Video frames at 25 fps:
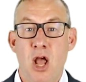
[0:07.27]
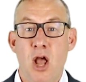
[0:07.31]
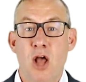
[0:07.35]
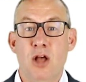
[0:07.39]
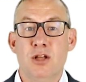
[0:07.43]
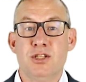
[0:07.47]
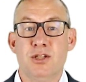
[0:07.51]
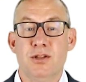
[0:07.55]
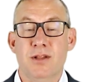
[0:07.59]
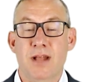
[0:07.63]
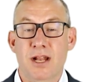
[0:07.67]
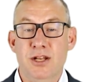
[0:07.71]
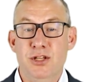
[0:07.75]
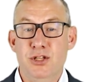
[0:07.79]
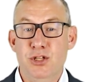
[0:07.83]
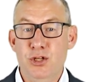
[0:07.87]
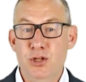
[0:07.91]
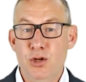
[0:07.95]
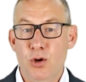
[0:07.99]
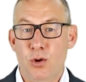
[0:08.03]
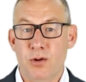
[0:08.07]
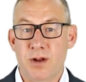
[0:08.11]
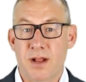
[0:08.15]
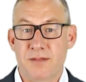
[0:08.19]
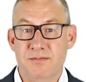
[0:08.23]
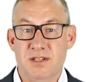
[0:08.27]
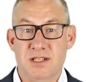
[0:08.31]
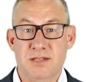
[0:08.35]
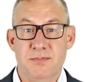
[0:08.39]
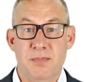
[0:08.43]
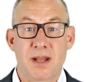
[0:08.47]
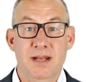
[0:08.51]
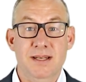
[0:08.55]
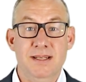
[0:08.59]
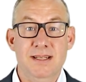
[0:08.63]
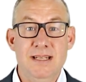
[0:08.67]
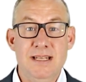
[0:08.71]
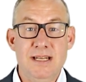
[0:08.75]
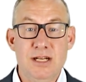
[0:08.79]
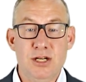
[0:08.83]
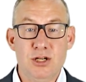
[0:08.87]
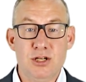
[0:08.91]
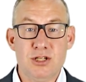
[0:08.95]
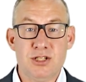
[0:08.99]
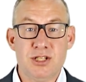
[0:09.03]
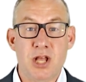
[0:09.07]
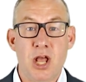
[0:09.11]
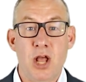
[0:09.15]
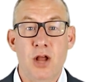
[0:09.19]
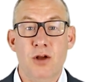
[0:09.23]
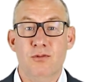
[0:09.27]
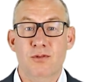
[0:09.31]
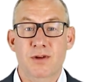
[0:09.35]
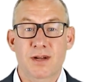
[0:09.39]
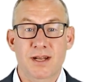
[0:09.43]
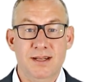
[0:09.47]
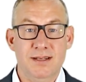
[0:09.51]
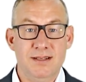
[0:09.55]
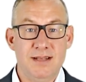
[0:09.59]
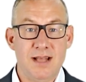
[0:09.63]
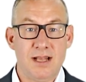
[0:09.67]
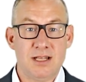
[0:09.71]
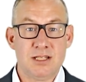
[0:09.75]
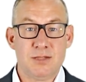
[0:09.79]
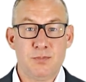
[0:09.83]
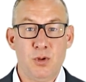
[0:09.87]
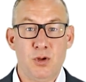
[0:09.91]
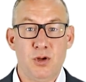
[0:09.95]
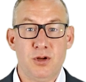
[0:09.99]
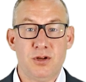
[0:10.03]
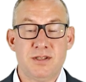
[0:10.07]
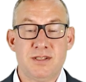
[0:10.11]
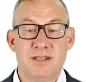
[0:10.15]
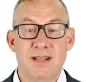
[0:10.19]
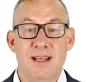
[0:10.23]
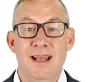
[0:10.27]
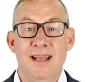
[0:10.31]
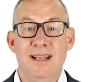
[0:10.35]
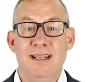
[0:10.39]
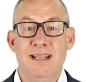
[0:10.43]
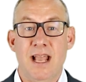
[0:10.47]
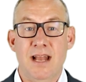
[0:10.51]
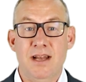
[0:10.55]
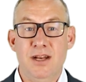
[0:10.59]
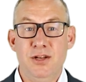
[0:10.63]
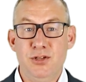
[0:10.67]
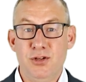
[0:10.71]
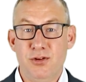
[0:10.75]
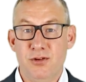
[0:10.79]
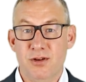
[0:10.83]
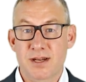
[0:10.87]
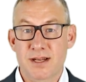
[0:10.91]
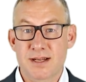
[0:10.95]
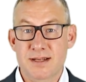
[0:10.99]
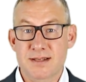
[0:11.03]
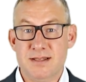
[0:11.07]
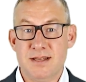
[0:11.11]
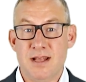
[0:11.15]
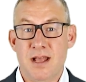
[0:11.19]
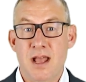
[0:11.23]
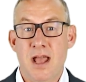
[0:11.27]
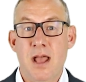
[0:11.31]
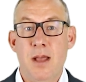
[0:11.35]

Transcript: so that you don't have to spend years reading textbooks, getting degrees,